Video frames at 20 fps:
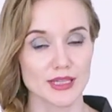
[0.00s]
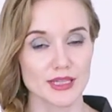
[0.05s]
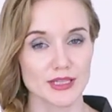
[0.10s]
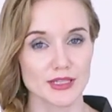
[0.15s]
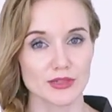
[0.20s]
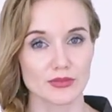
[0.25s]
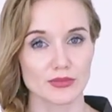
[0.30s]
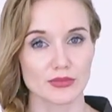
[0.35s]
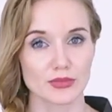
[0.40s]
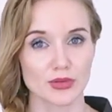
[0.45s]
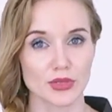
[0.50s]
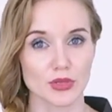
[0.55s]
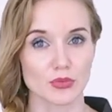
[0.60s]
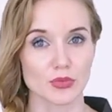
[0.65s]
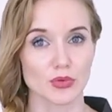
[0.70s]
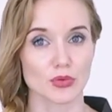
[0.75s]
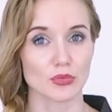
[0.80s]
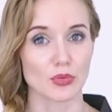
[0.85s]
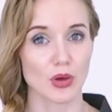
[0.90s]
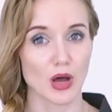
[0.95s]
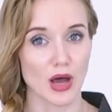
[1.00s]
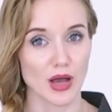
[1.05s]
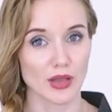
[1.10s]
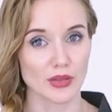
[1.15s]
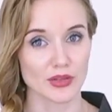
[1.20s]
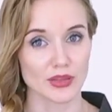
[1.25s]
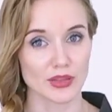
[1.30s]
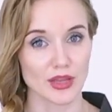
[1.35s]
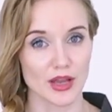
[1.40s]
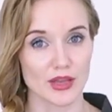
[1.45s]
interfere with
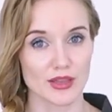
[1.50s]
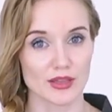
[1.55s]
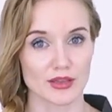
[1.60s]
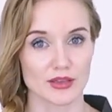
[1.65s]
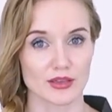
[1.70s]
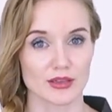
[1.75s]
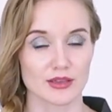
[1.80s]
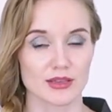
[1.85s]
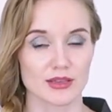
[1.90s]
one another.